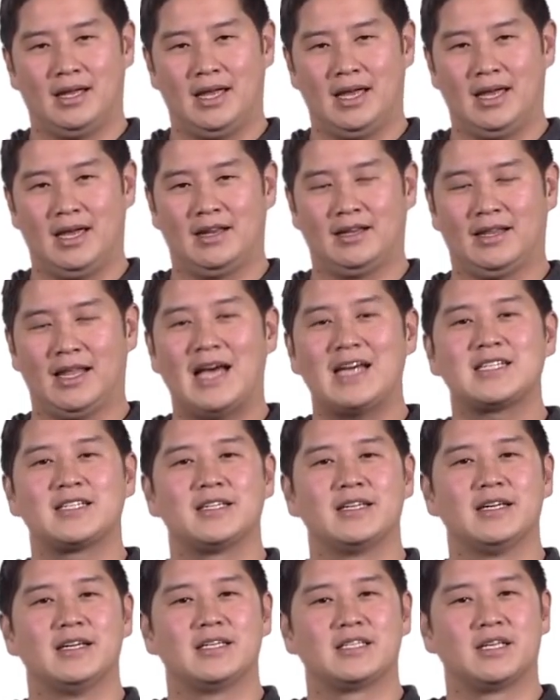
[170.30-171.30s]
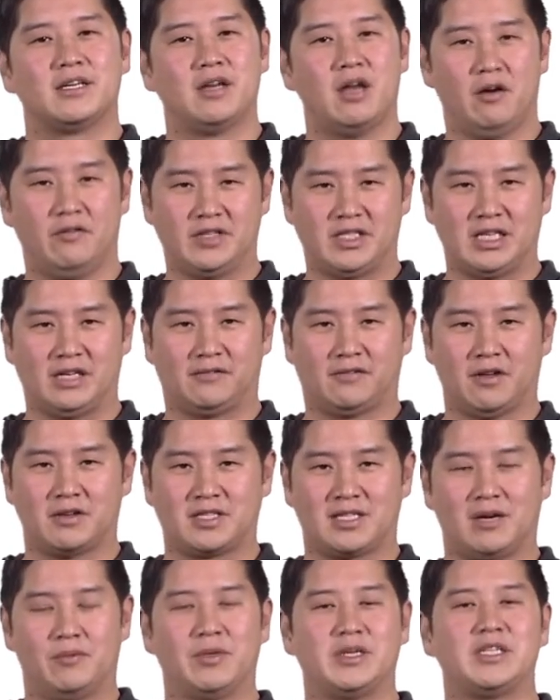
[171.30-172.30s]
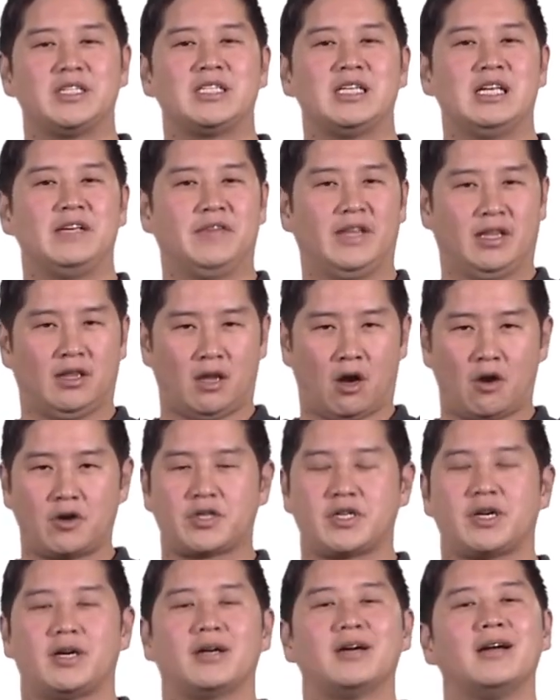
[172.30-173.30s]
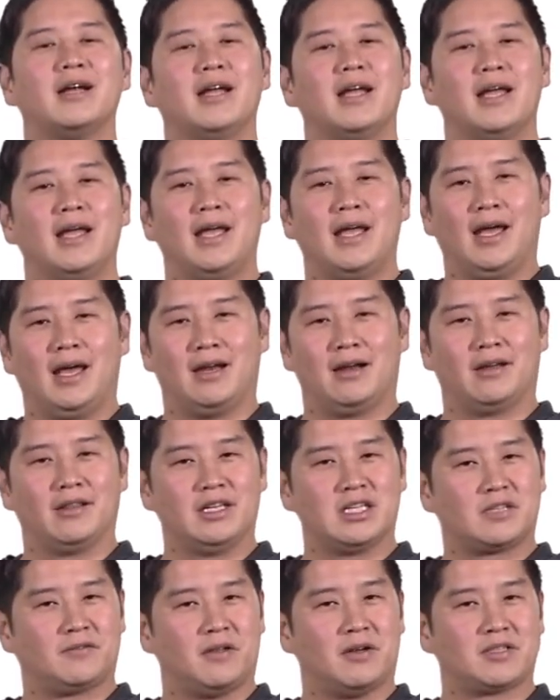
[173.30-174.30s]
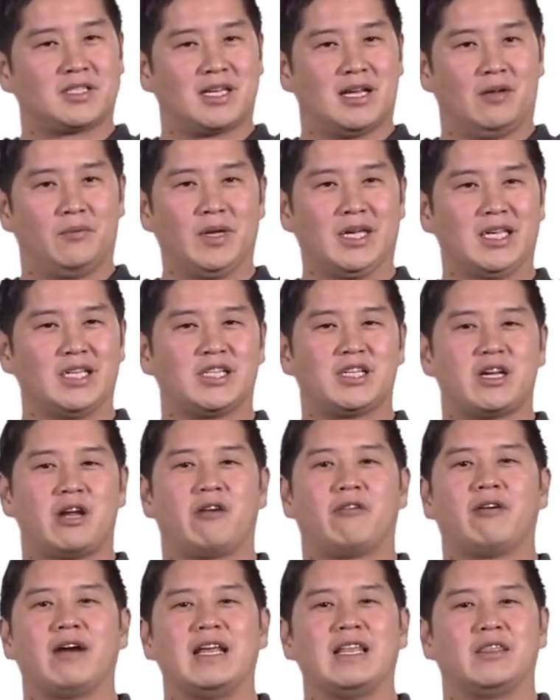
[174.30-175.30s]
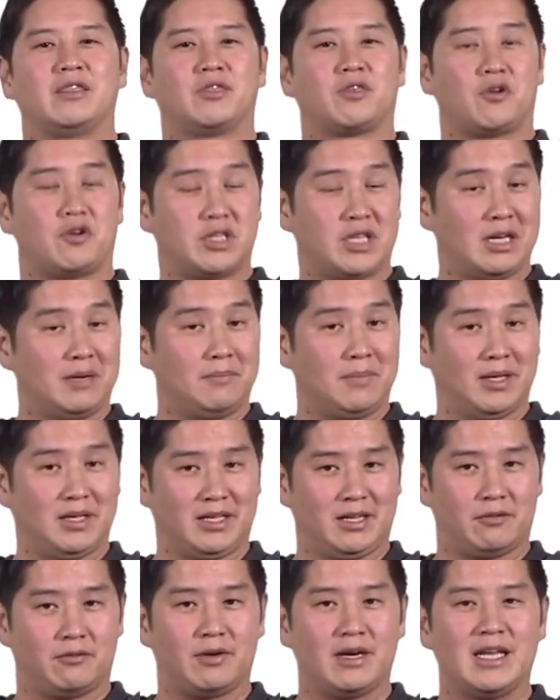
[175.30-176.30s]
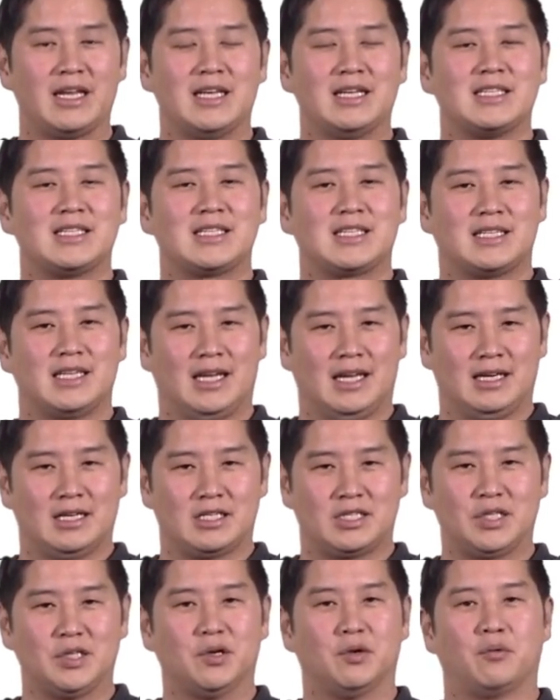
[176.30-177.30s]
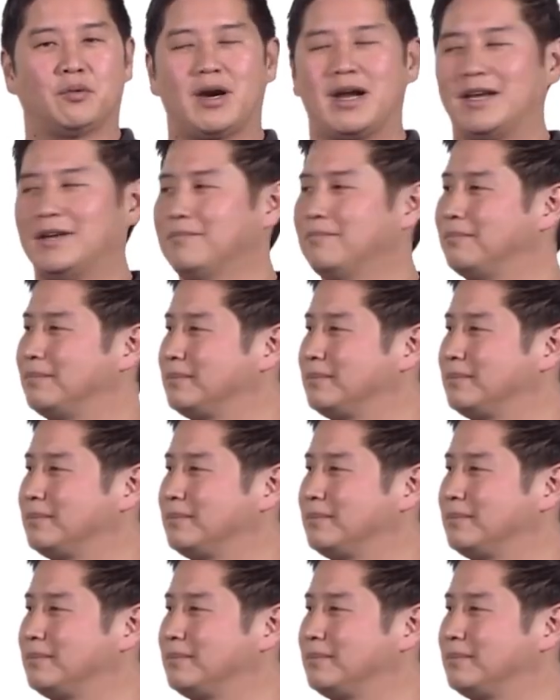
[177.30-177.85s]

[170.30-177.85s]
And lastly is the NovaSeq flow cell, which is even larger. And on this flow cell, we can generate thirteen billion reads in a single run.